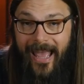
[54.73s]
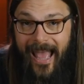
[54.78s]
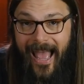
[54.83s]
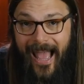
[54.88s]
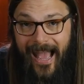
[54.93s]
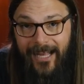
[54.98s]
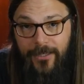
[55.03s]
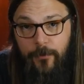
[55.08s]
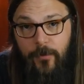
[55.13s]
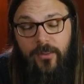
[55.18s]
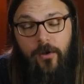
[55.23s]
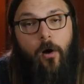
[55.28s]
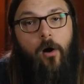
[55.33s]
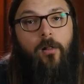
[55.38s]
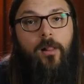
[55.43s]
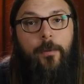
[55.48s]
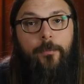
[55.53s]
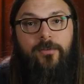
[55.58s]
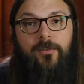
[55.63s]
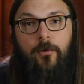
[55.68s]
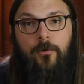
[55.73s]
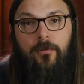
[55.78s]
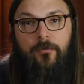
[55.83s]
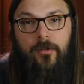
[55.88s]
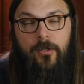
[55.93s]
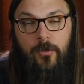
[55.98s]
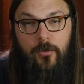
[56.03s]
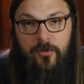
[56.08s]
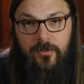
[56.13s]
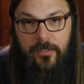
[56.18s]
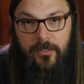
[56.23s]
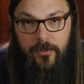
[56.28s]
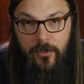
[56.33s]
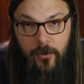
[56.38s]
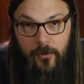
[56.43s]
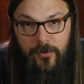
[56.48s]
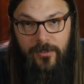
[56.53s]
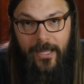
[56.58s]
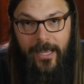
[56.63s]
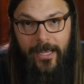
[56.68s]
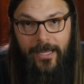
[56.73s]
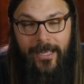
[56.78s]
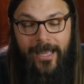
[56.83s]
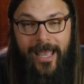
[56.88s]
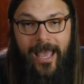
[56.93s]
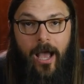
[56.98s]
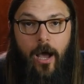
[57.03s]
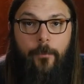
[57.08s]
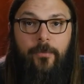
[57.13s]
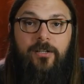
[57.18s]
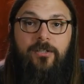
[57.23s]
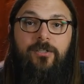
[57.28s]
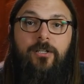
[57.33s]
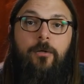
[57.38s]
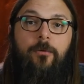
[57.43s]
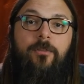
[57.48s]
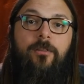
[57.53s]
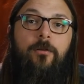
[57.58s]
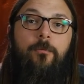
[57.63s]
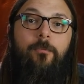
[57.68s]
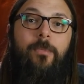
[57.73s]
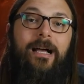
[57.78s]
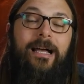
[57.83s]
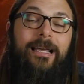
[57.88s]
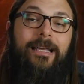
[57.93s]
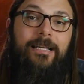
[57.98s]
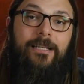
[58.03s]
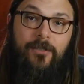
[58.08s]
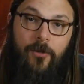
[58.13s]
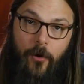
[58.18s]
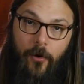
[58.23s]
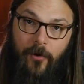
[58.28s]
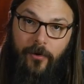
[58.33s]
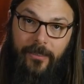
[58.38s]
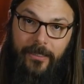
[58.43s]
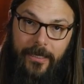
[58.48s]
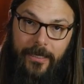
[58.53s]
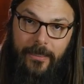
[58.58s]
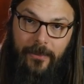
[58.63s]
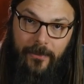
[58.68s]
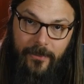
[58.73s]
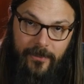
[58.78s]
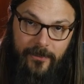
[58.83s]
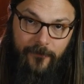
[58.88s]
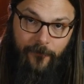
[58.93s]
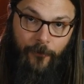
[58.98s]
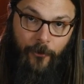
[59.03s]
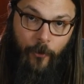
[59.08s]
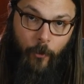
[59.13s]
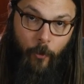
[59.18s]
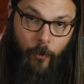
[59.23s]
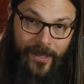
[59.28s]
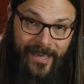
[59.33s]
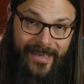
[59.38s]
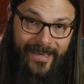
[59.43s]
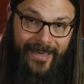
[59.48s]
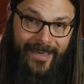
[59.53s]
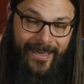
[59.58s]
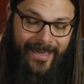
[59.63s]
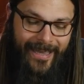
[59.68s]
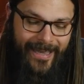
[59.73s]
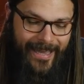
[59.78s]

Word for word: As with all episodes of Acoustic Tuesday, I'm going to share with you my guitar geek list for the week.